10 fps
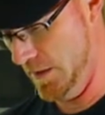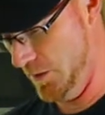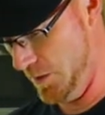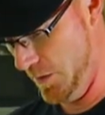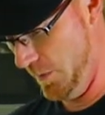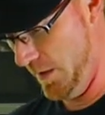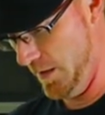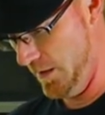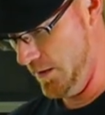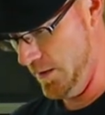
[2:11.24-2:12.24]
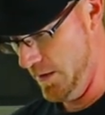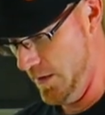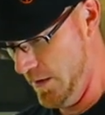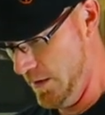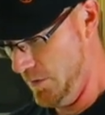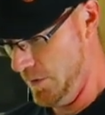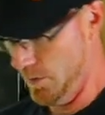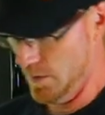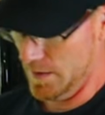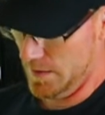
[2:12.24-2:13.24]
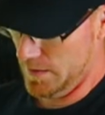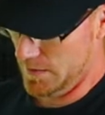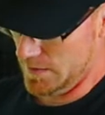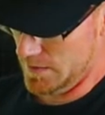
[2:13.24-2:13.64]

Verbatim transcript: you hit it with spray. We don't want anything to